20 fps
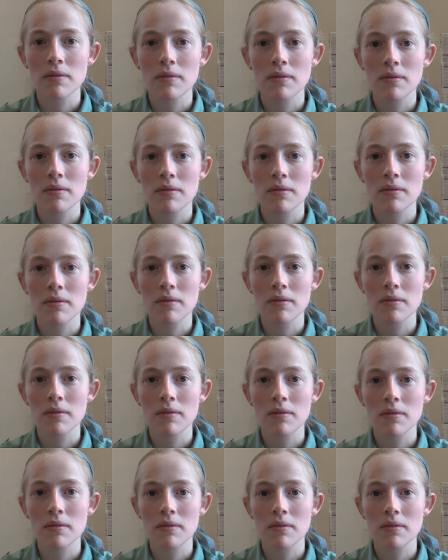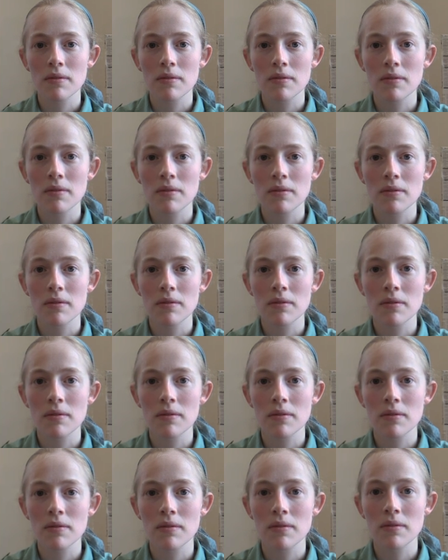
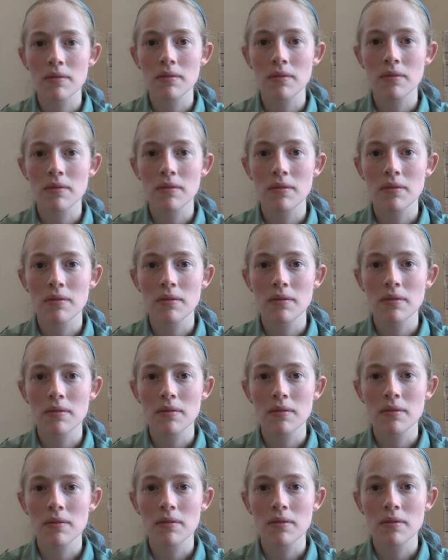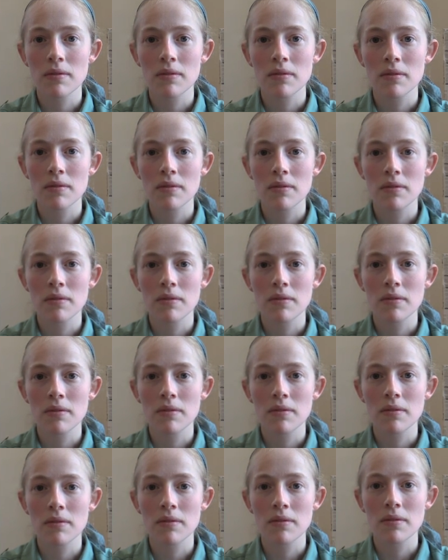
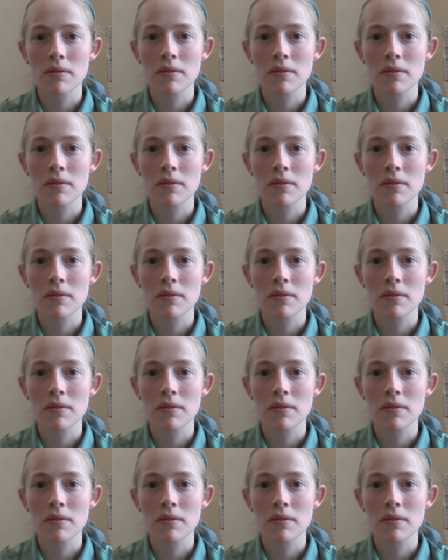The person shown says nothing.